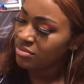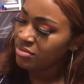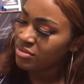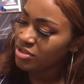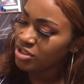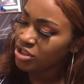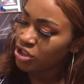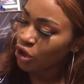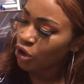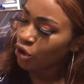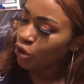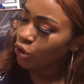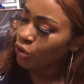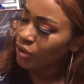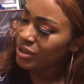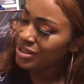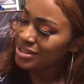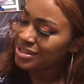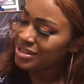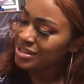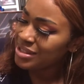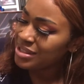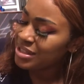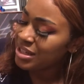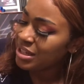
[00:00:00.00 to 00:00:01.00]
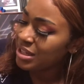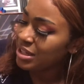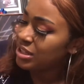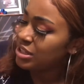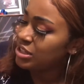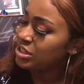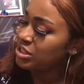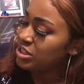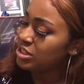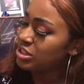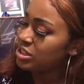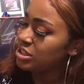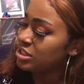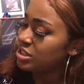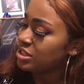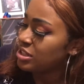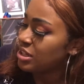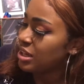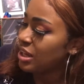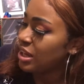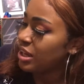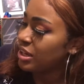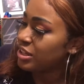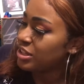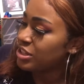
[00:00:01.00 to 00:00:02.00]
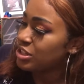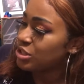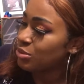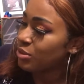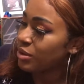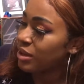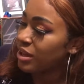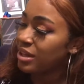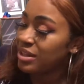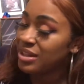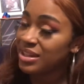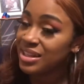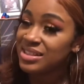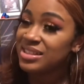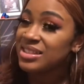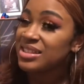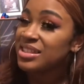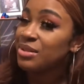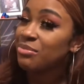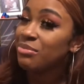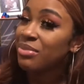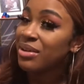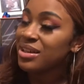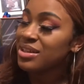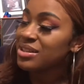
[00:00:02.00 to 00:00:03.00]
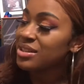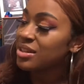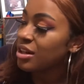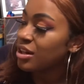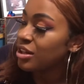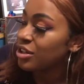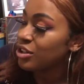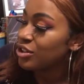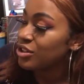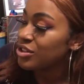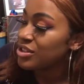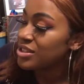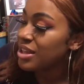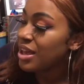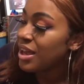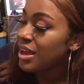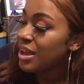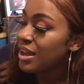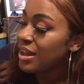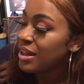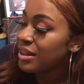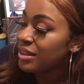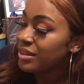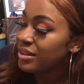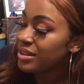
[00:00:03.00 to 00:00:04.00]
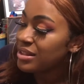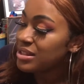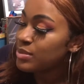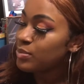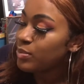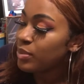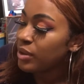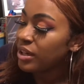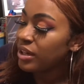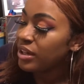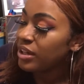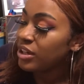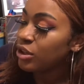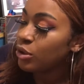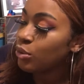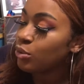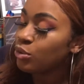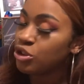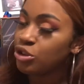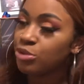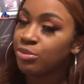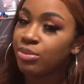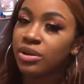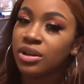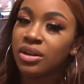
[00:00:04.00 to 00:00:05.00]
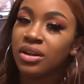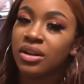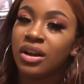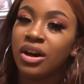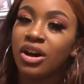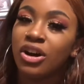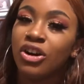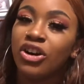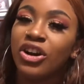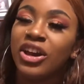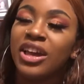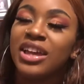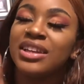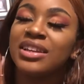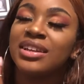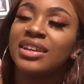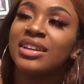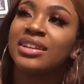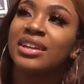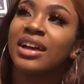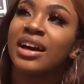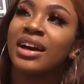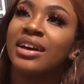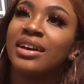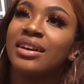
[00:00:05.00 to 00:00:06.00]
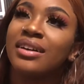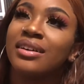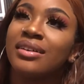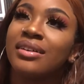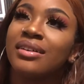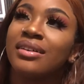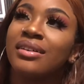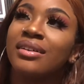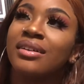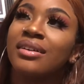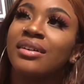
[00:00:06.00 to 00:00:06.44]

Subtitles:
turquoise tealish and this red, that's the best colors. This pink, when you put it on, it look like